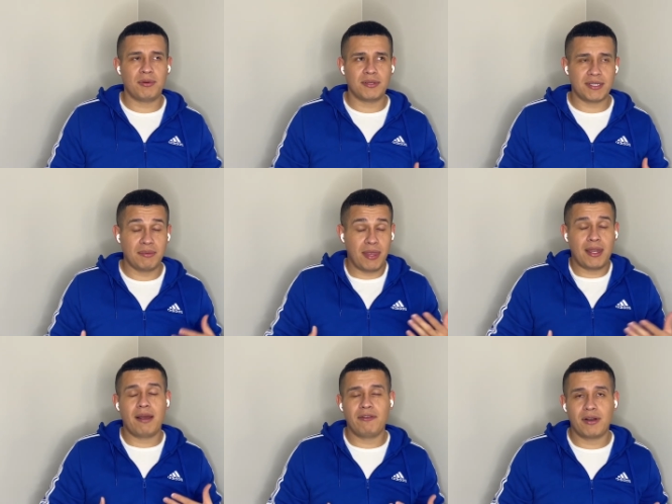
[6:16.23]
something that
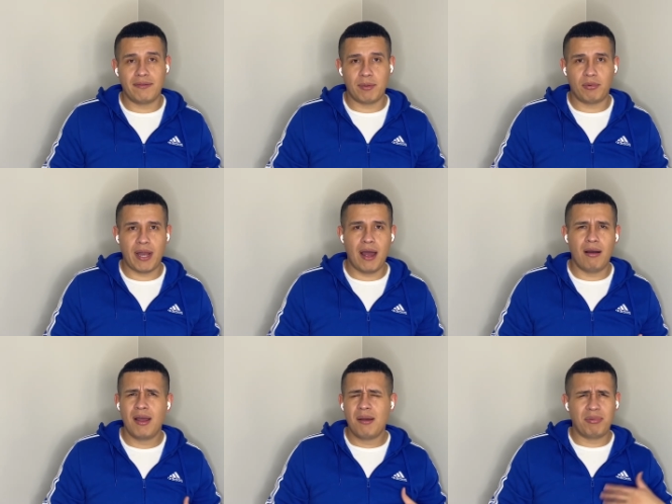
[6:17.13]
I feel comfortable
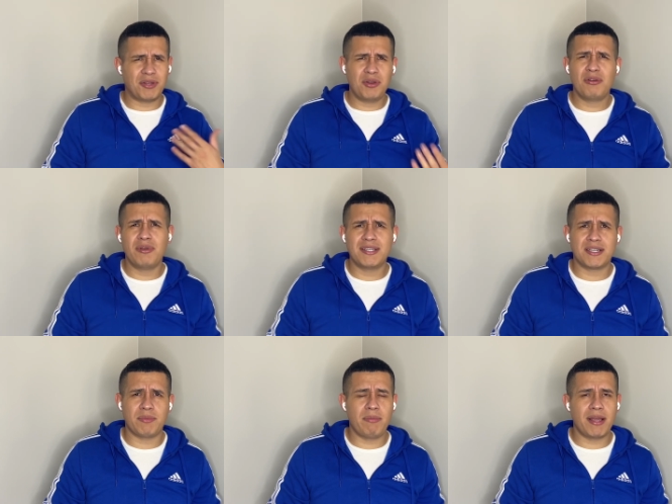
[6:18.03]
now. But do your research, man.